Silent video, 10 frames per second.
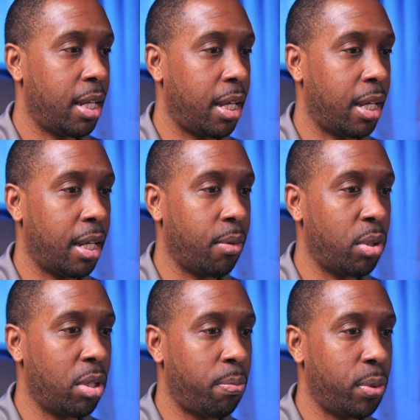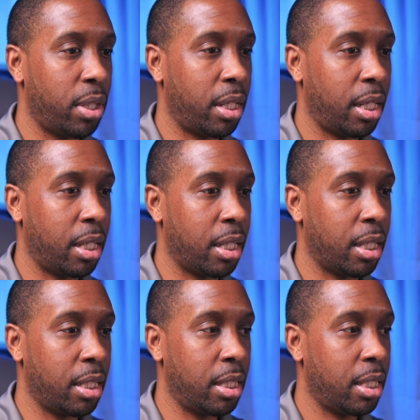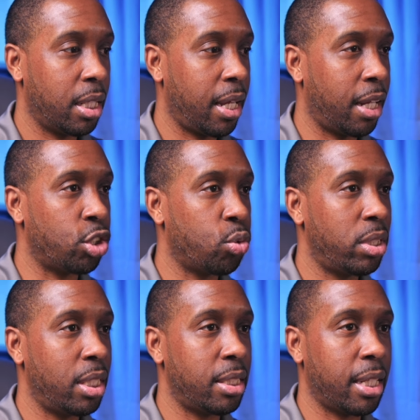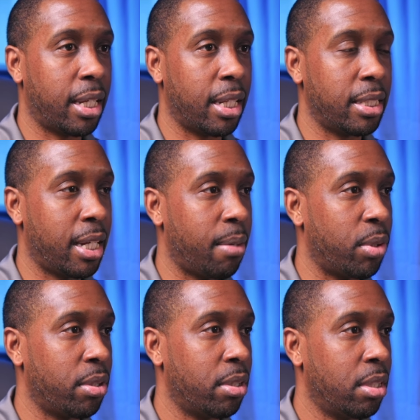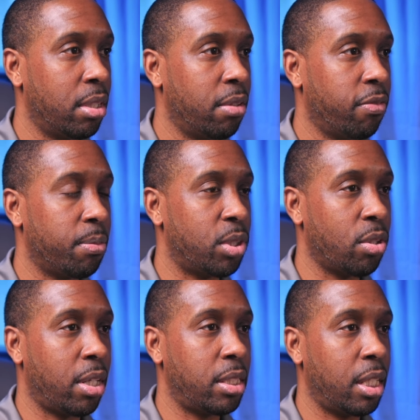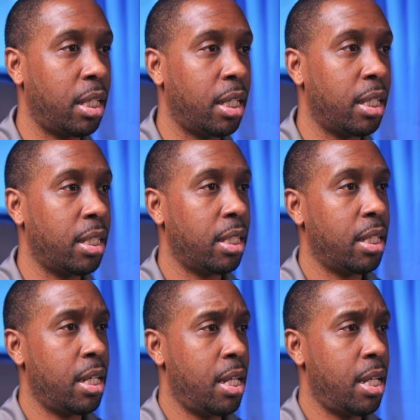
and we're going to put in a 20-second timer from start to end,